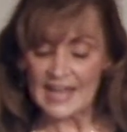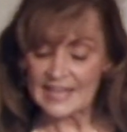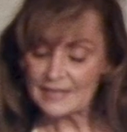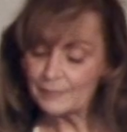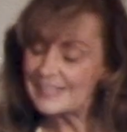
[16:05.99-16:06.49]

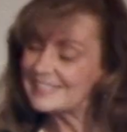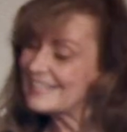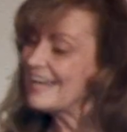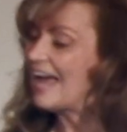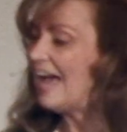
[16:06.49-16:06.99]
He
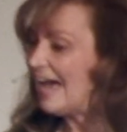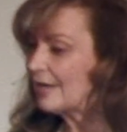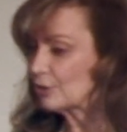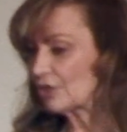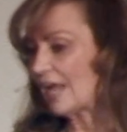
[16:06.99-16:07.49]
wasn't a
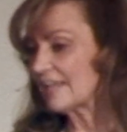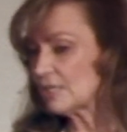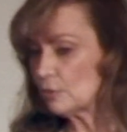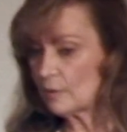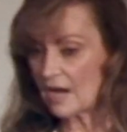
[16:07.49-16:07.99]
hunter like
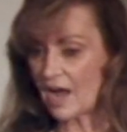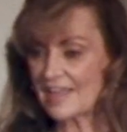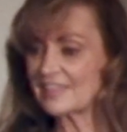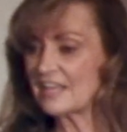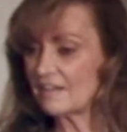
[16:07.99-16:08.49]
you and I
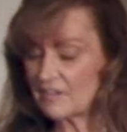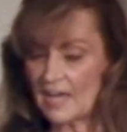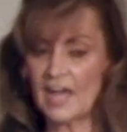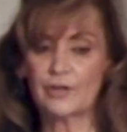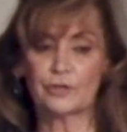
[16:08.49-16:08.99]
think of a
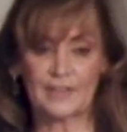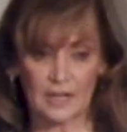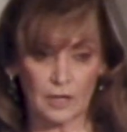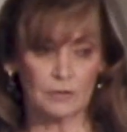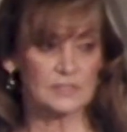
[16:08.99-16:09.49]
hunter that
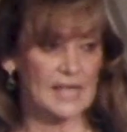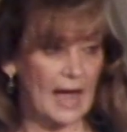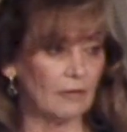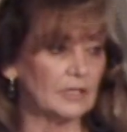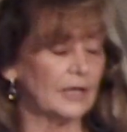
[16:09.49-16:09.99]
goes
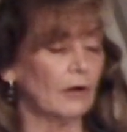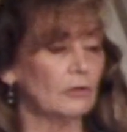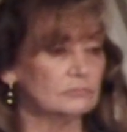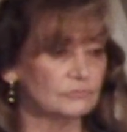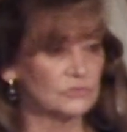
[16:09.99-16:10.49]
out, you
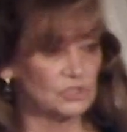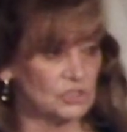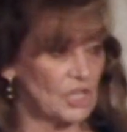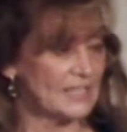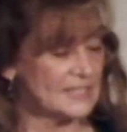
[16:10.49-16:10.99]
know,
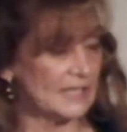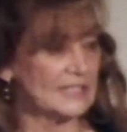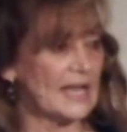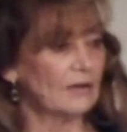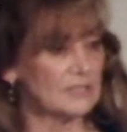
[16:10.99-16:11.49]
chasing
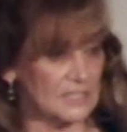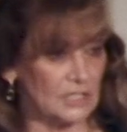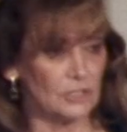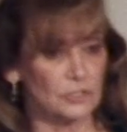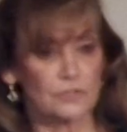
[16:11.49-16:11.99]
down
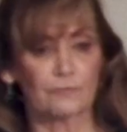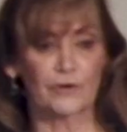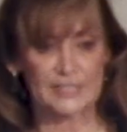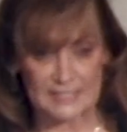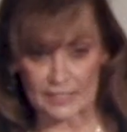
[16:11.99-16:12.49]
deers for
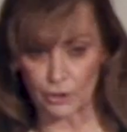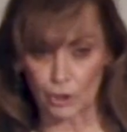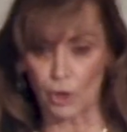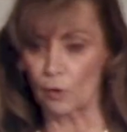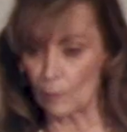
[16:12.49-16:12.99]

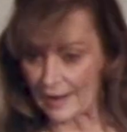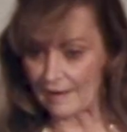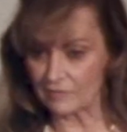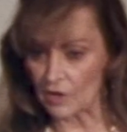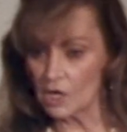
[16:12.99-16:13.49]
dinner or
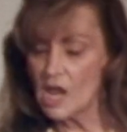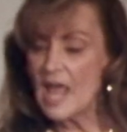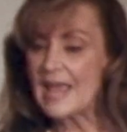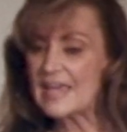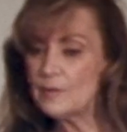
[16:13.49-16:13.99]
whatever.
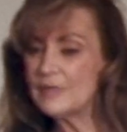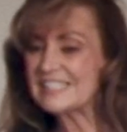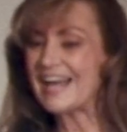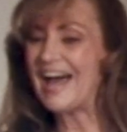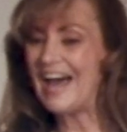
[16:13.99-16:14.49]
He was
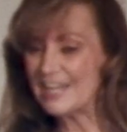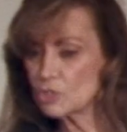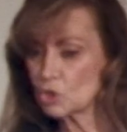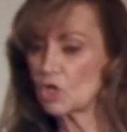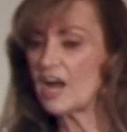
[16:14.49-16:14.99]
a
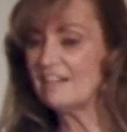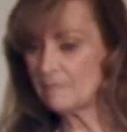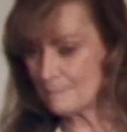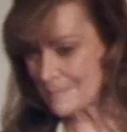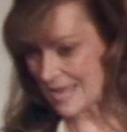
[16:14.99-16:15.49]
hunter
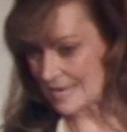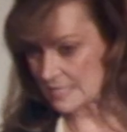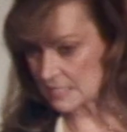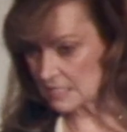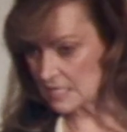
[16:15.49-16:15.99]
of
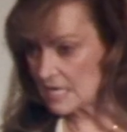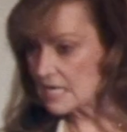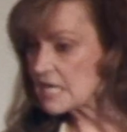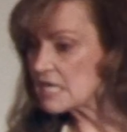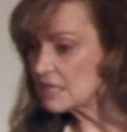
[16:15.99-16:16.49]
men.
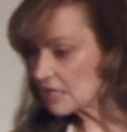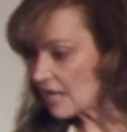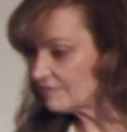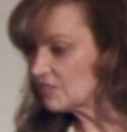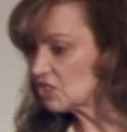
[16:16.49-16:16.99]
He
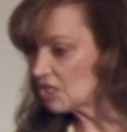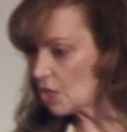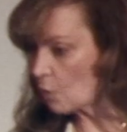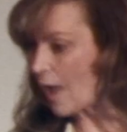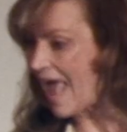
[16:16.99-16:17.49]
loved to
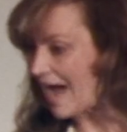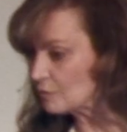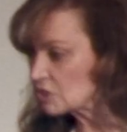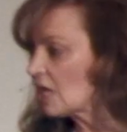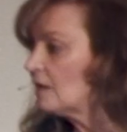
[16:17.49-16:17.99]
go
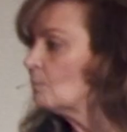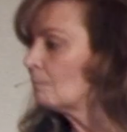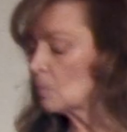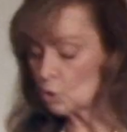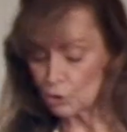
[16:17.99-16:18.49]
out
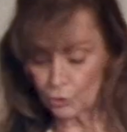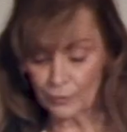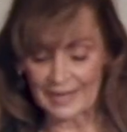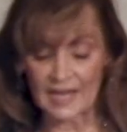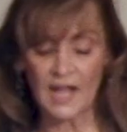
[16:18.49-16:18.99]

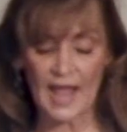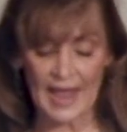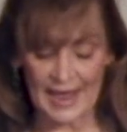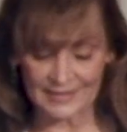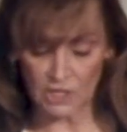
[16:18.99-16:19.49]
murdering
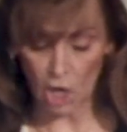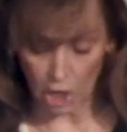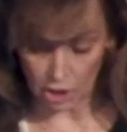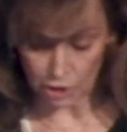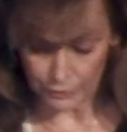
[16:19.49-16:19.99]
and
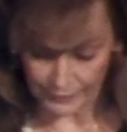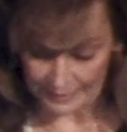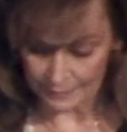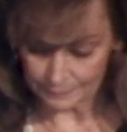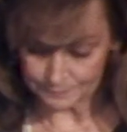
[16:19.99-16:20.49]

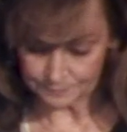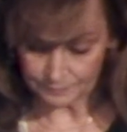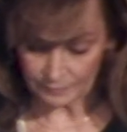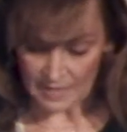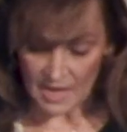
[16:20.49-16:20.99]
conquering.
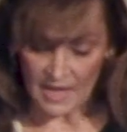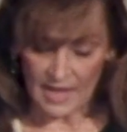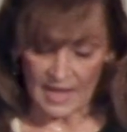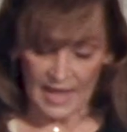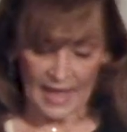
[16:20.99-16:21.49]

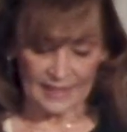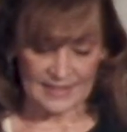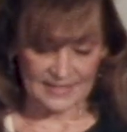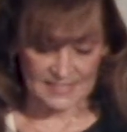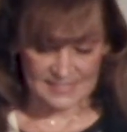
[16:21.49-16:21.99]
And
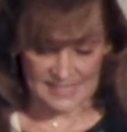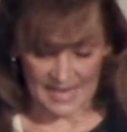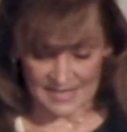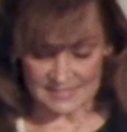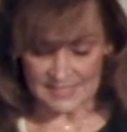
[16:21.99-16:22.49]
then it
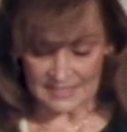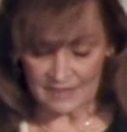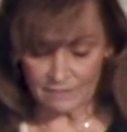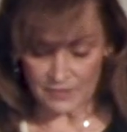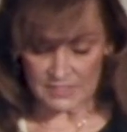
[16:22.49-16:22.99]
says
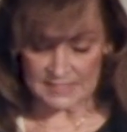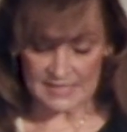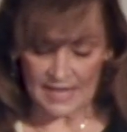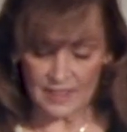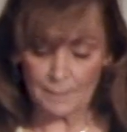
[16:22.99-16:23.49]
in verse
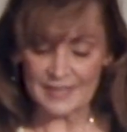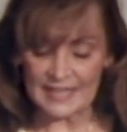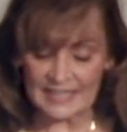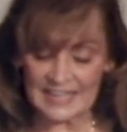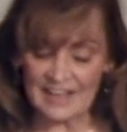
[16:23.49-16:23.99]
10 the
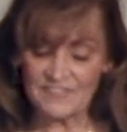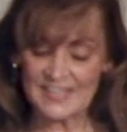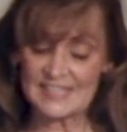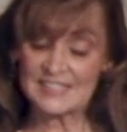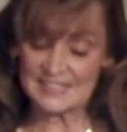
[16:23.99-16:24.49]
beginning of
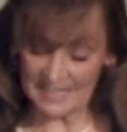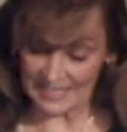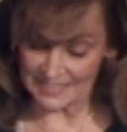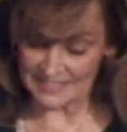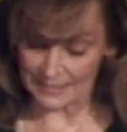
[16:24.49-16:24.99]
his
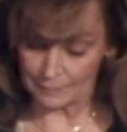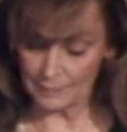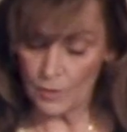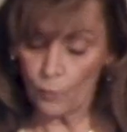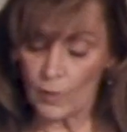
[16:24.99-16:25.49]

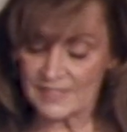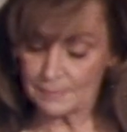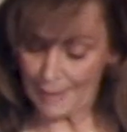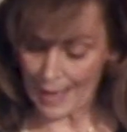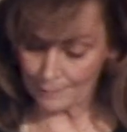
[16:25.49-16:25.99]
kingdom was
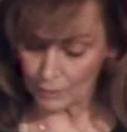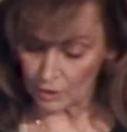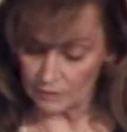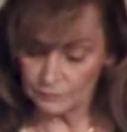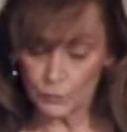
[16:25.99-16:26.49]

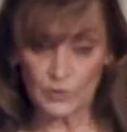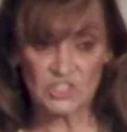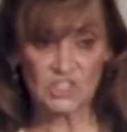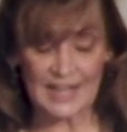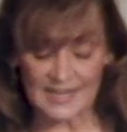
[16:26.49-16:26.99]
Babel,
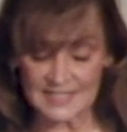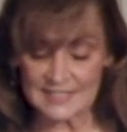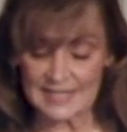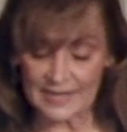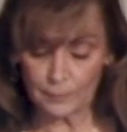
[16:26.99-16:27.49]
which
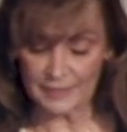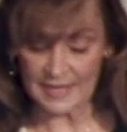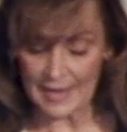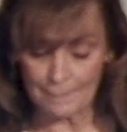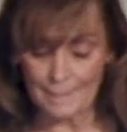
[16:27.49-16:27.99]
ladies later
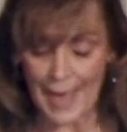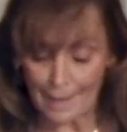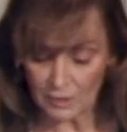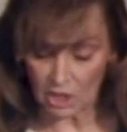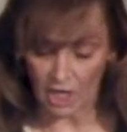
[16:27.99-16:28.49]
became
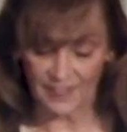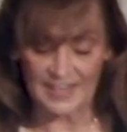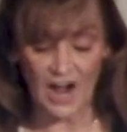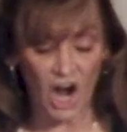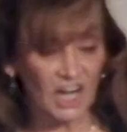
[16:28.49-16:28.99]
Babylon,
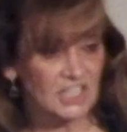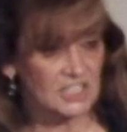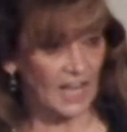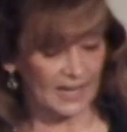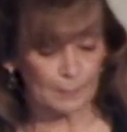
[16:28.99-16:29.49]
the
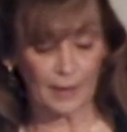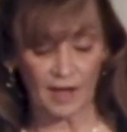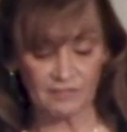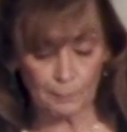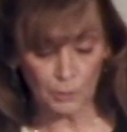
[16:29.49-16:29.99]
archetype
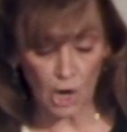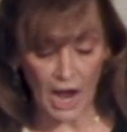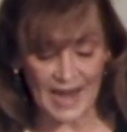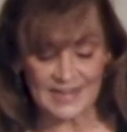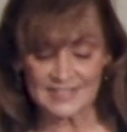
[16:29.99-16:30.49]
of
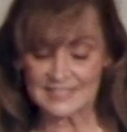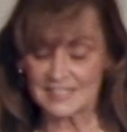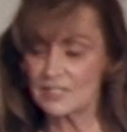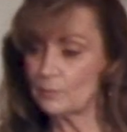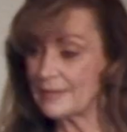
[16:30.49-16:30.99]
pride,
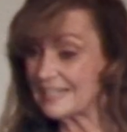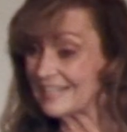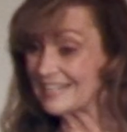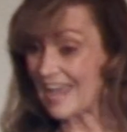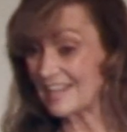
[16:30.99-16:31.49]

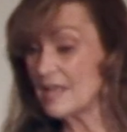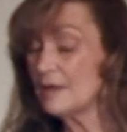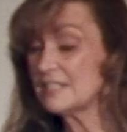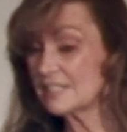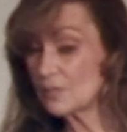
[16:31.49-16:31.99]
disobedience,
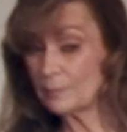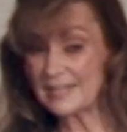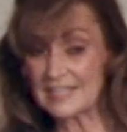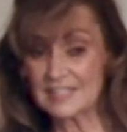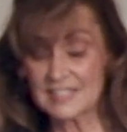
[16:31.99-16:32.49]

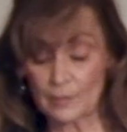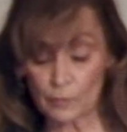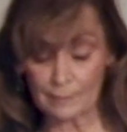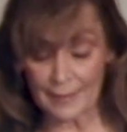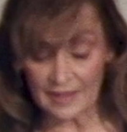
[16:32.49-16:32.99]
and,
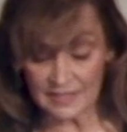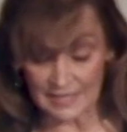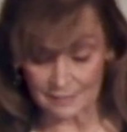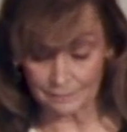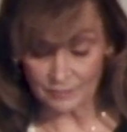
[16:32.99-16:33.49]

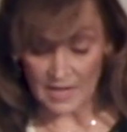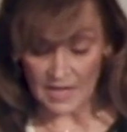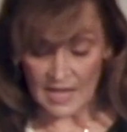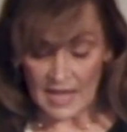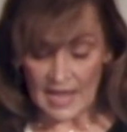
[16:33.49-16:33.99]
rebellion.
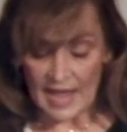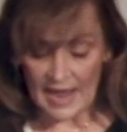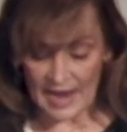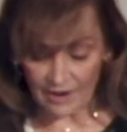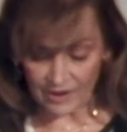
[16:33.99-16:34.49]

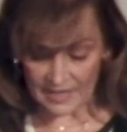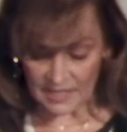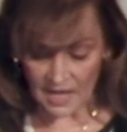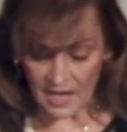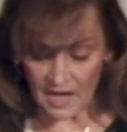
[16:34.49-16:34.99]
Erech,
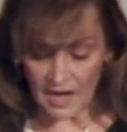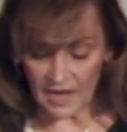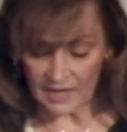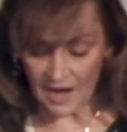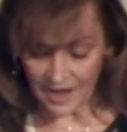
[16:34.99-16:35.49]

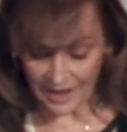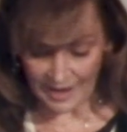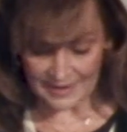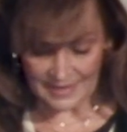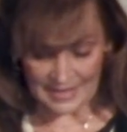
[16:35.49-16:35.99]

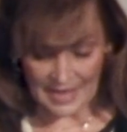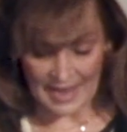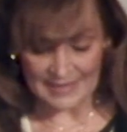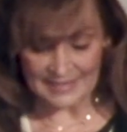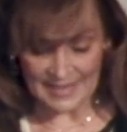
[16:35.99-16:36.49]
Akkad,
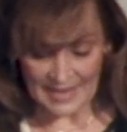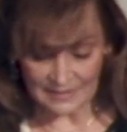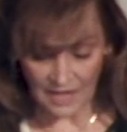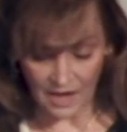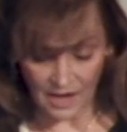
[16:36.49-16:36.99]
and
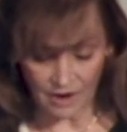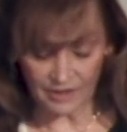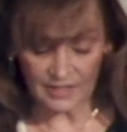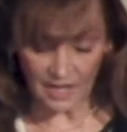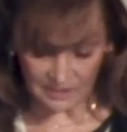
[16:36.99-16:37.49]
Kala,
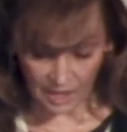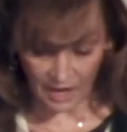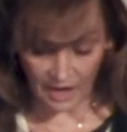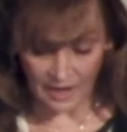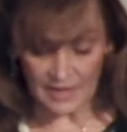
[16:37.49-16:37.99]
or
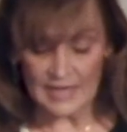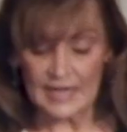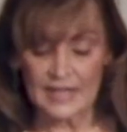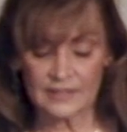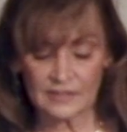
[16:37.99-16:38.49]
Kala,
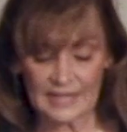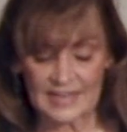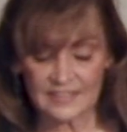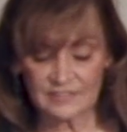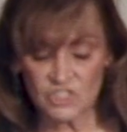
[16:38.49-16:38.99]
in the
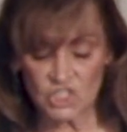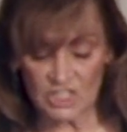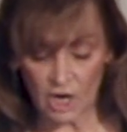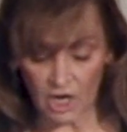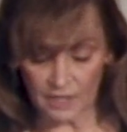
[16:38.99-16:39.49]
land of
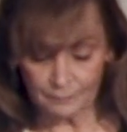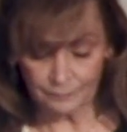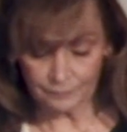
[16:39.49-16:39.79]
Shinar.